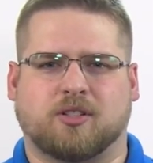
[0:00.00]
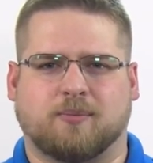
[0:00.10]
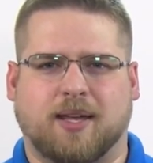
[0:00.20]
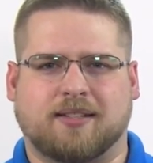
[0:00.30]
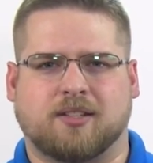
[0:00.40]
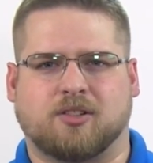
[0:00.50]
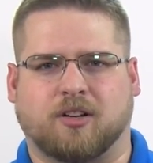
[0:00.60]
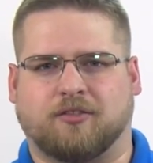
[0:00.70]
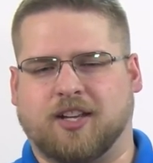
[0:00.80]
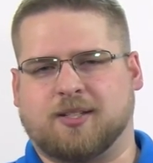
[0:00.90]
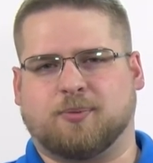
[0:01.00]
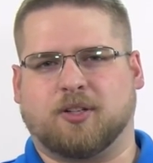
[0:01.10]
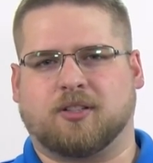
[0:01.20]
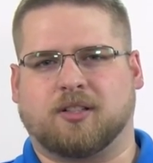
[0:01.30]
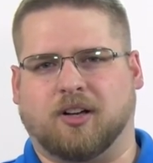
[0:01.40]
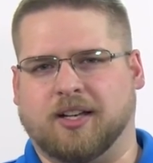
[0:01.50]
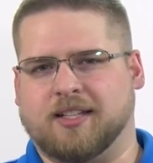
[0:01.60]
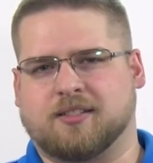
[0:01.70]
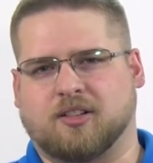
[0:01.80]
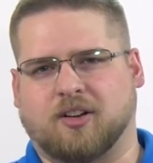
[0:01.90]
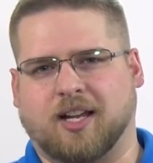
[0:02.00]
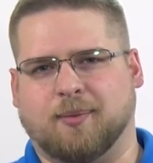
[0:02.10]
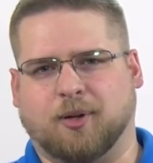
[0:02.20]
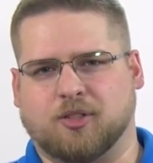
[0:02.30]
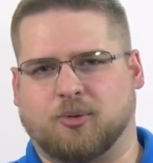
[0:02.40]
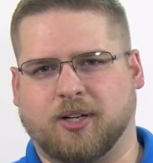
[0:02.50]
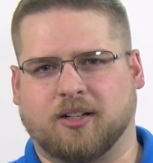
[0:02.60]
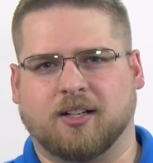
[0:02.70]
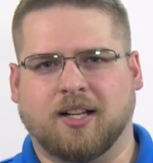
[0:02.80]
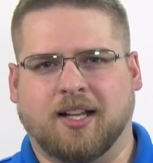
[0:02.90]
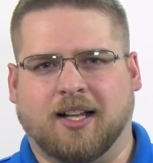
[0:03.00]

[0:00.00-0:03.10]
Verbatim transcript: us a message on Facebook, on Instagram, on Twitter,